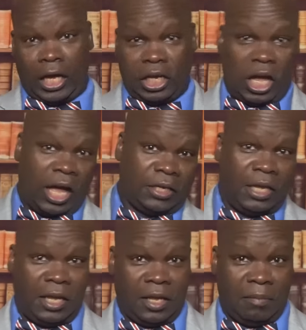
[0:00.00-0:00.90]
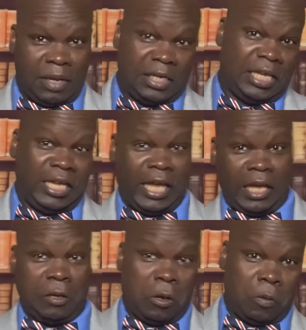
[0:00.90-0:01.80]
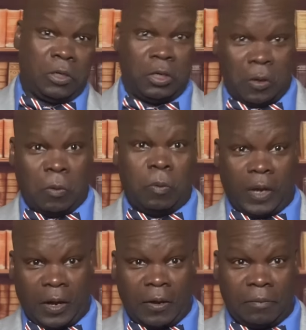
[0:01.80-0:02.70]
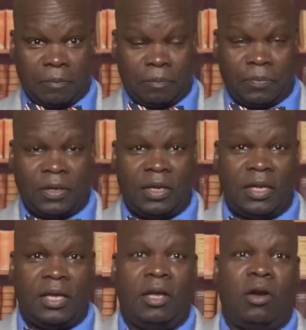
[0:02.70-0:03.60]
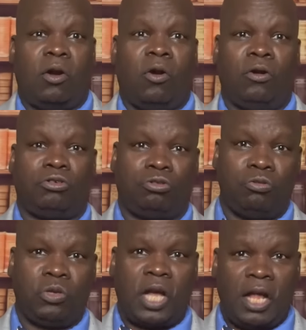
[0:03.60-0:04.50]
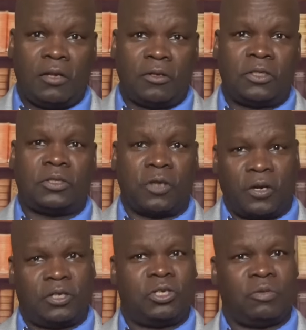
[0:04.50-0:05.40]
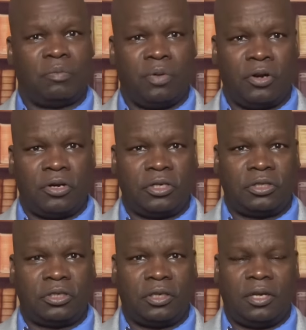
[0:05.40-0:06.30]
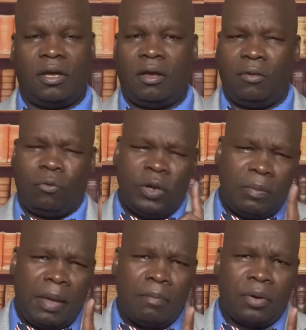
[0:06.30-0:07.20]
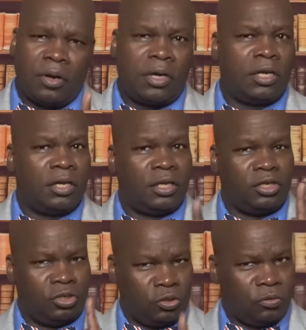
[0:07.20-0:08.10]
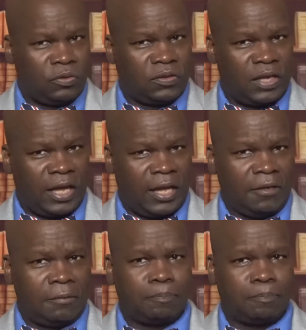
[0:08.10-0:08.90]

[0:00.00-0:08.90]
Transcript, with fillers: got him and he ain't going nowhere. Her true colors started to emerge. Remember, you said,